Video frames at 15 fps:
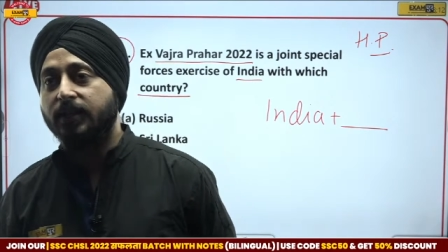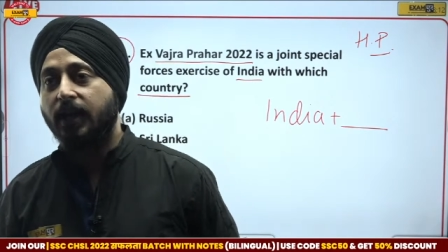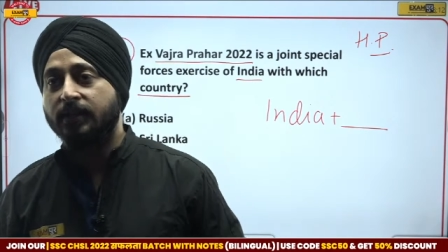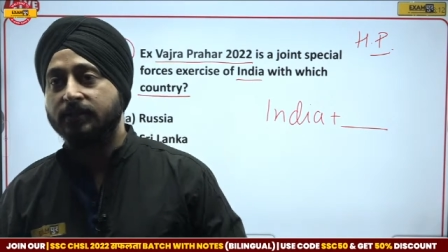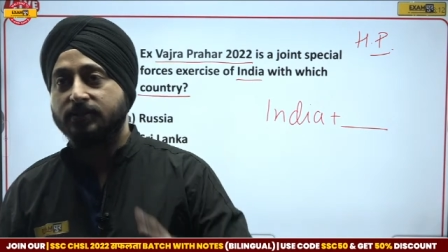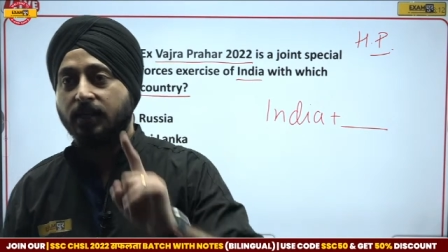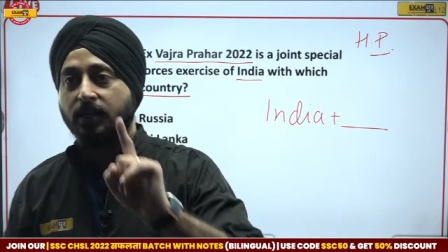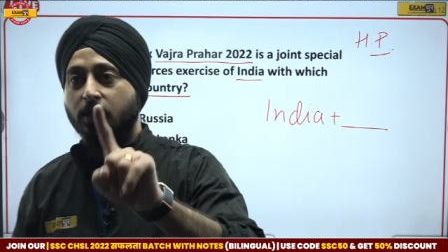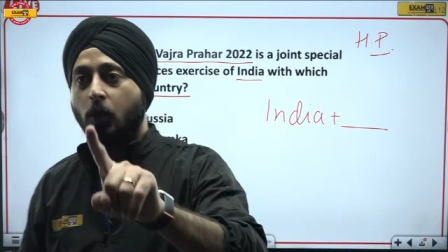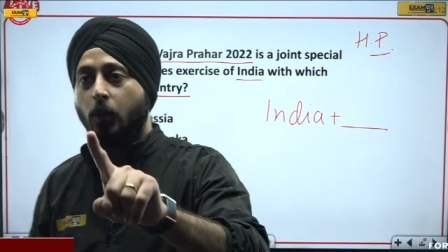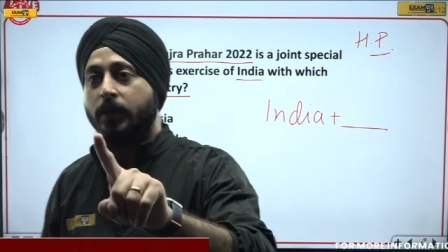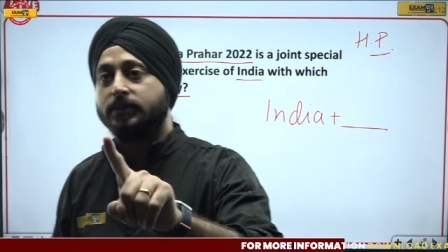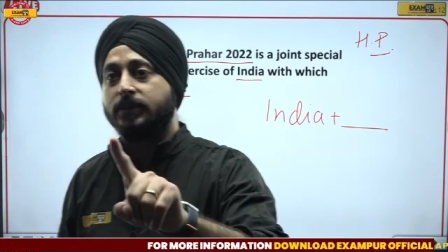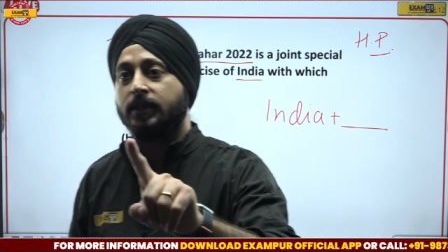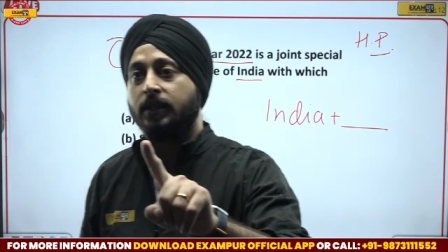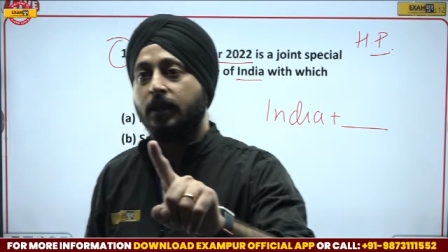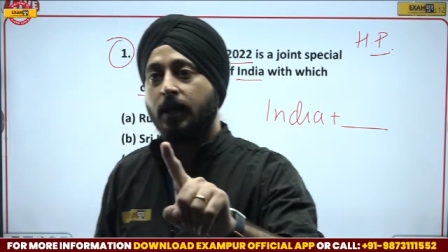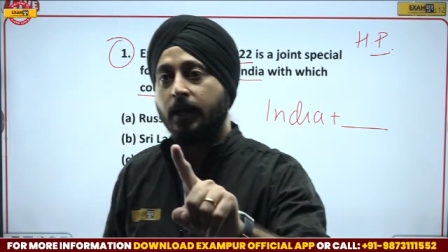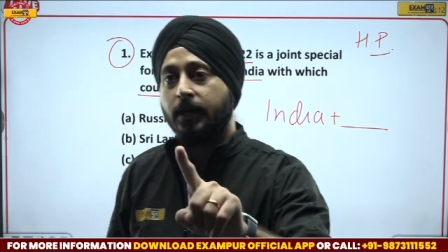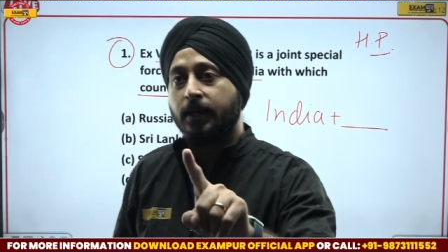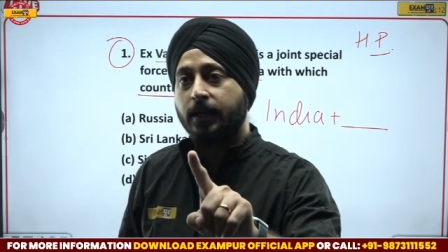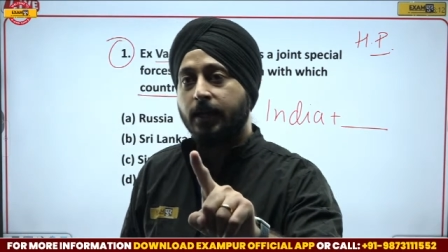the answer, US and
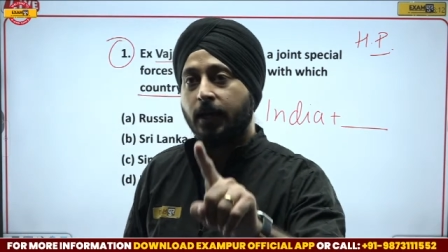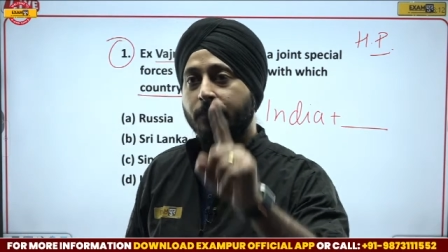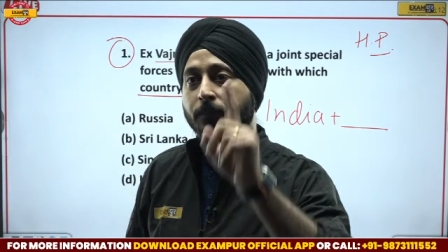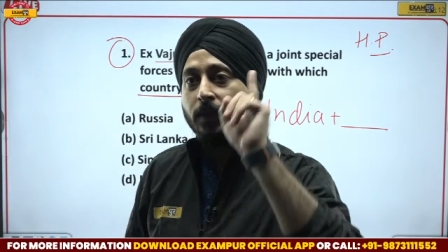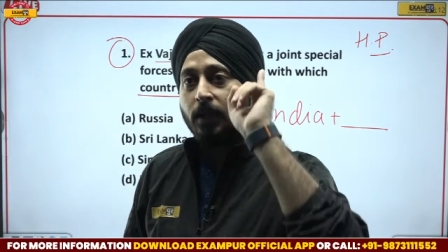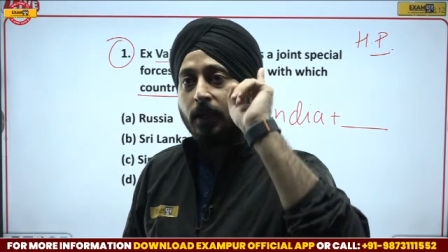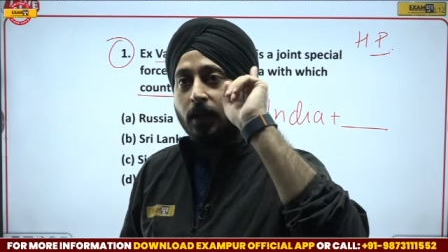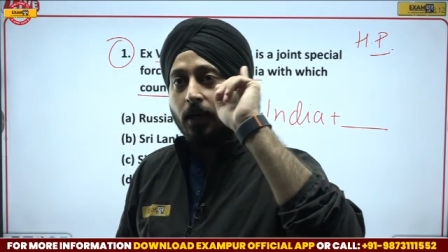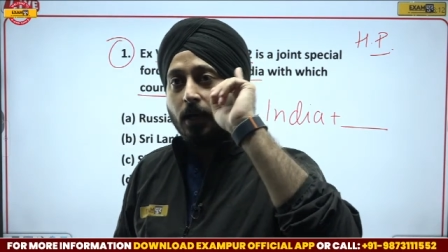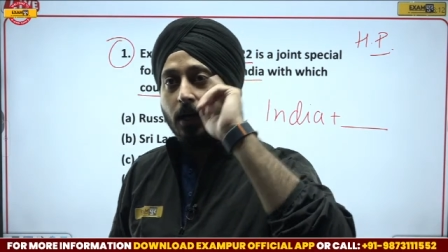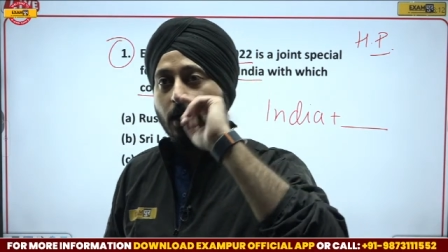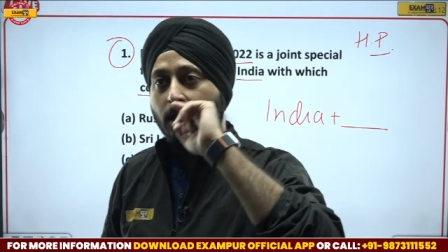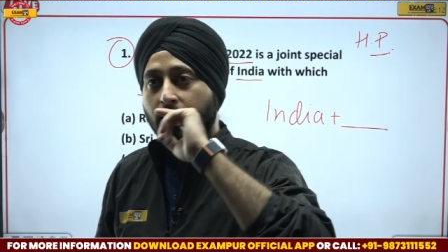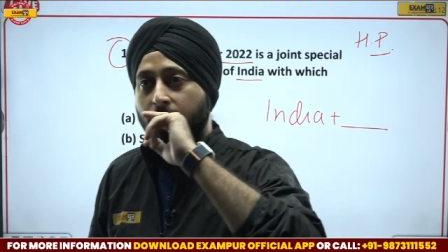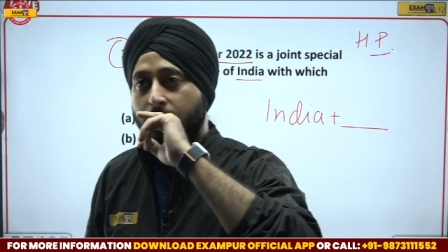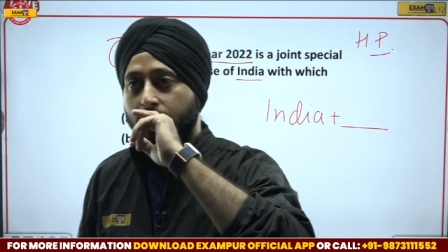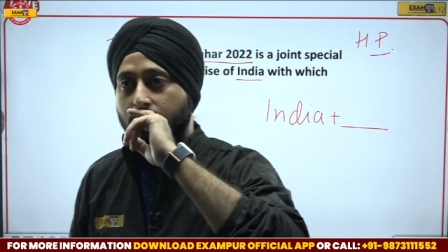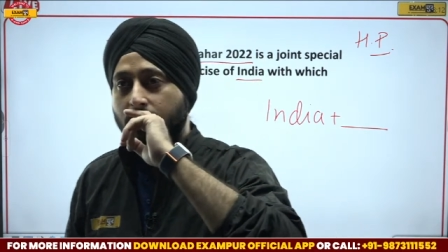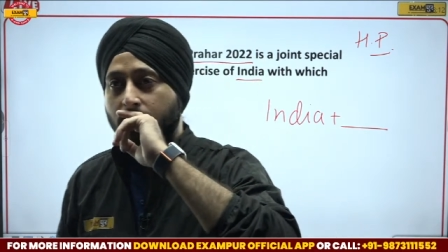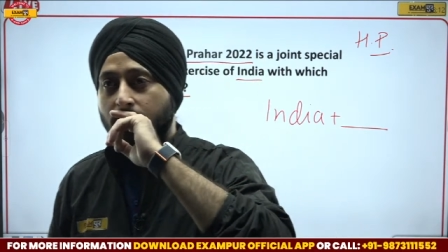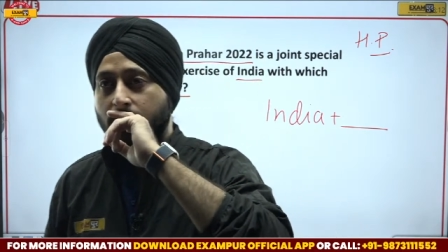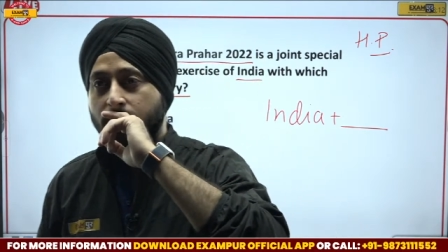uh, India. Uh,
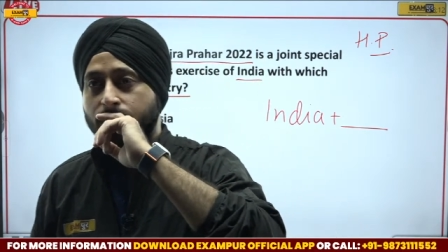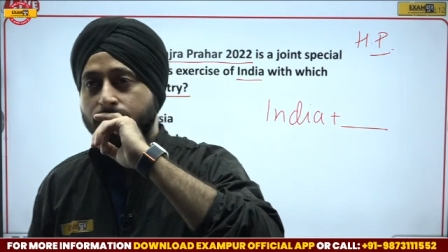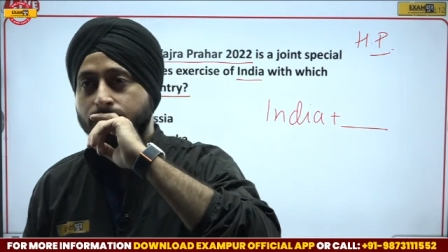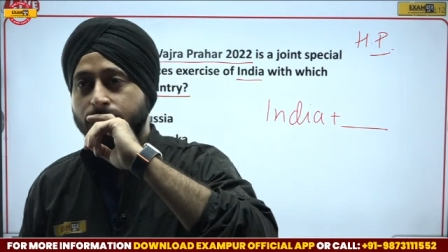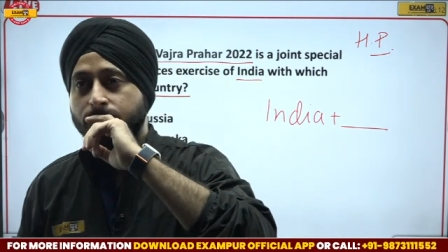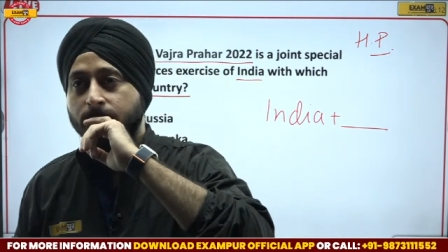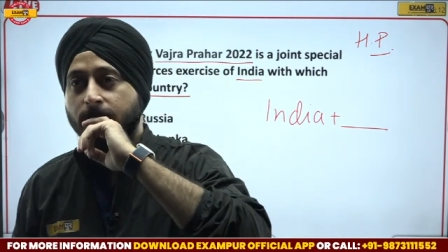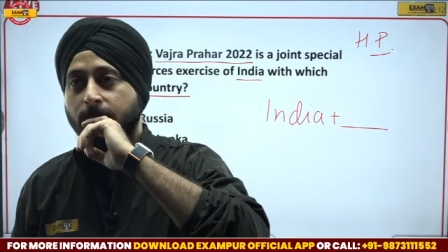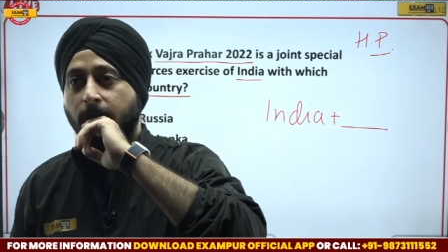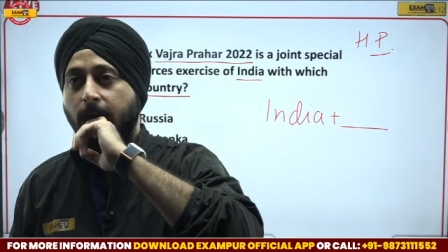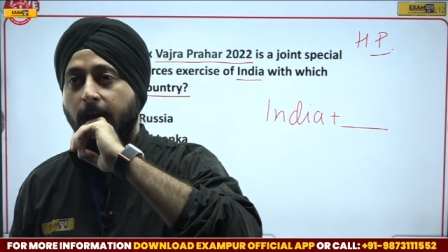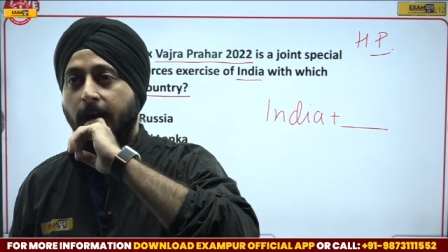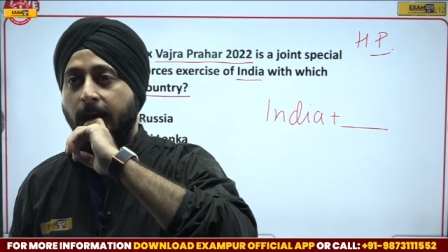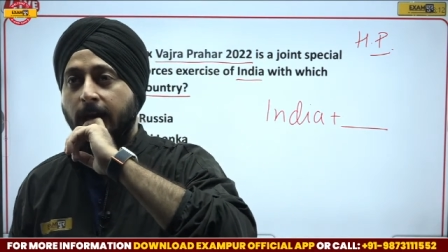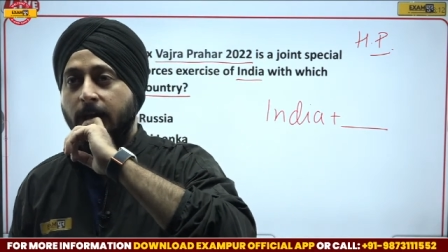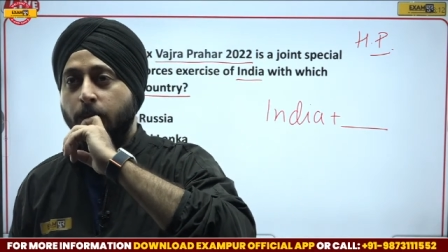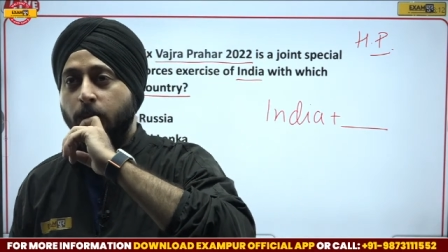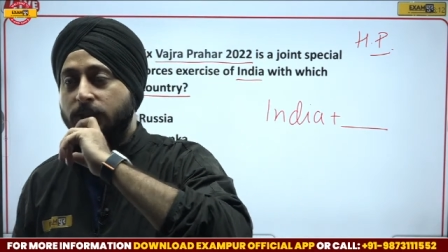um, and